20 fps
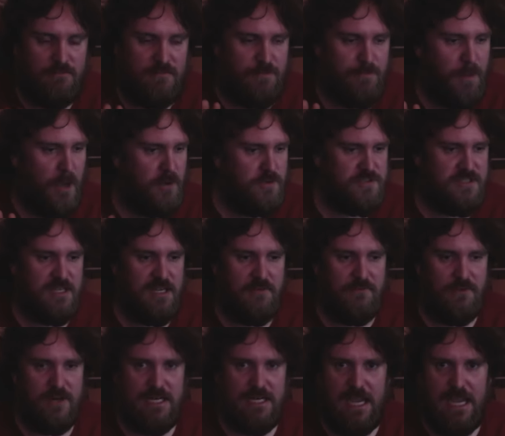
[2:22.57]
Posting
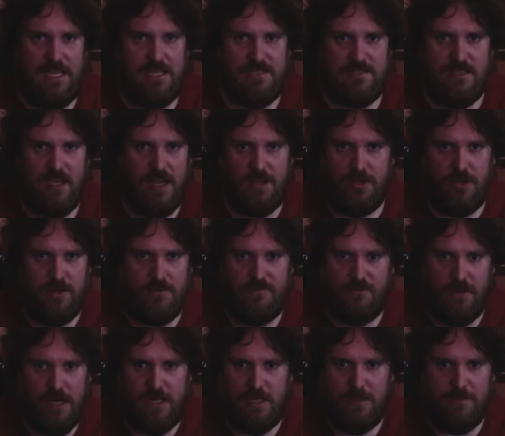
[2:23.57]
every day is not good
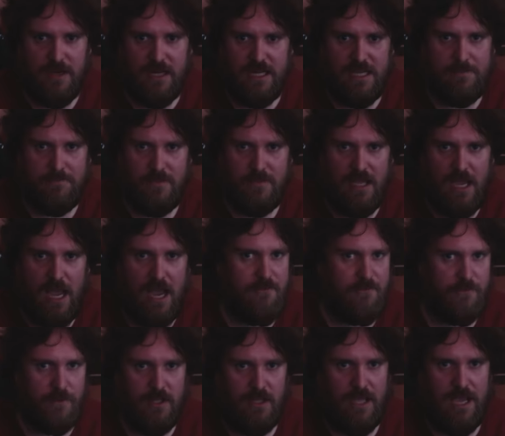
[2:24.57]
for anybody.
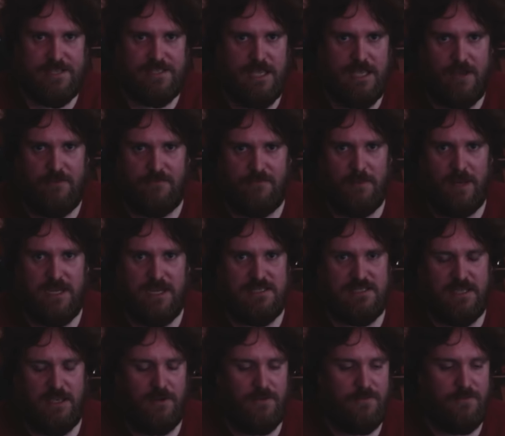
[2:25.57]
I've realized that for
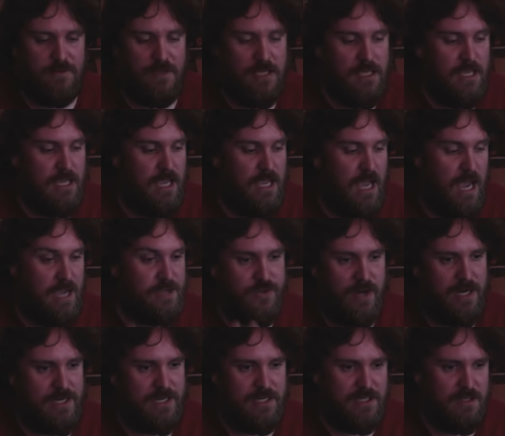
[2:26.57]
myself. I
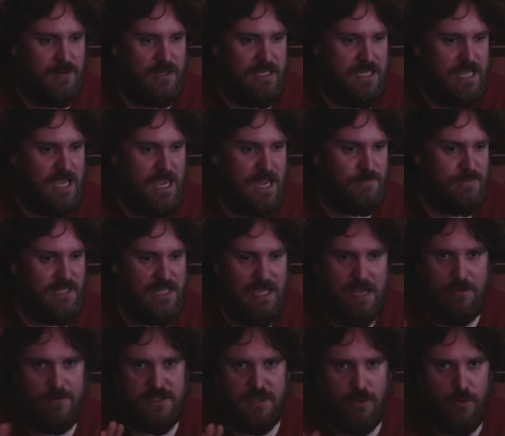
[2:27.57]
tried to do it again, but
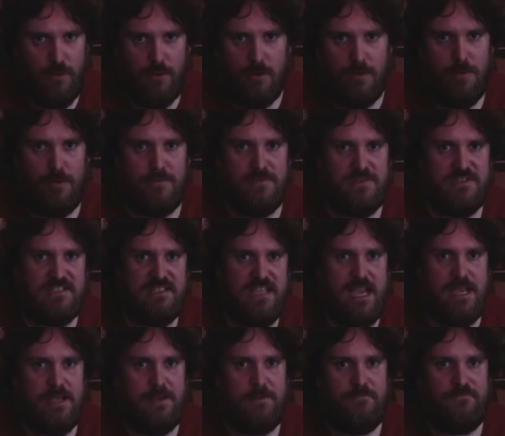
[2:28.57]
that was a horrible
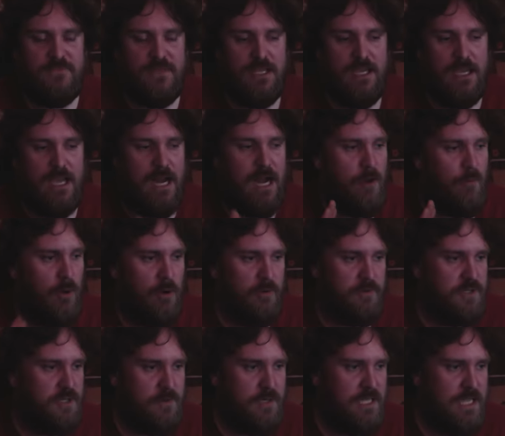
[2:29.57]
mistake, and I
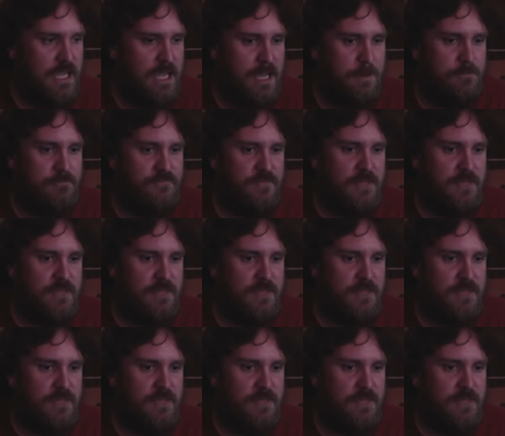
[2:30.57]
won't do it again.